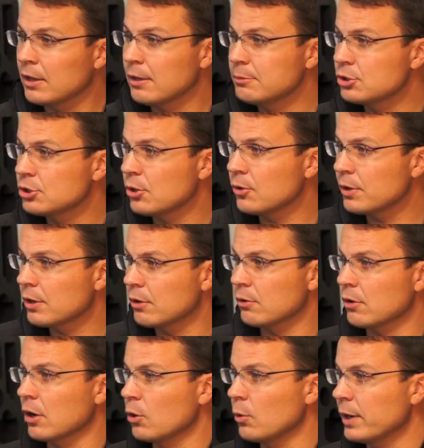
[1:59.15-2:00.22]
Now let me show
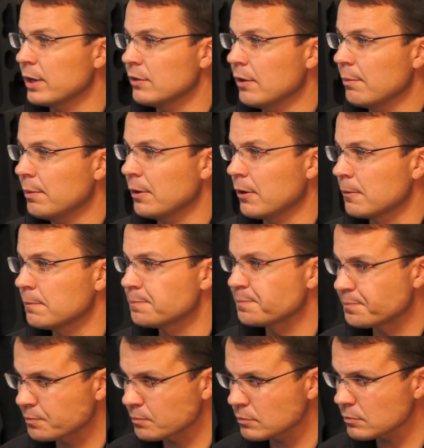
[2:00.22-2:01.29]
you a quick tip here.
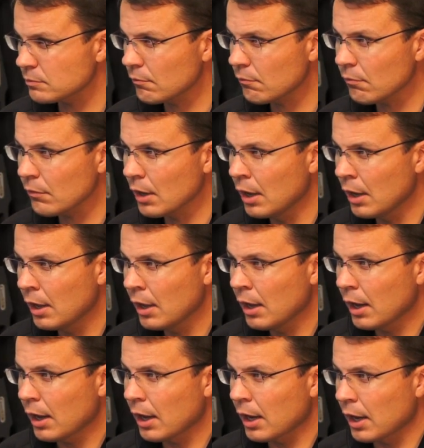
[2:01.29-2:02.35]

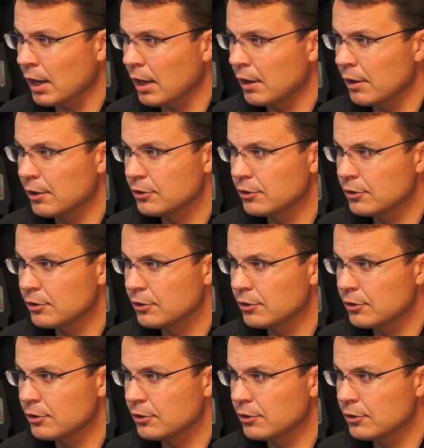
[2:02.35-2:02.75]
To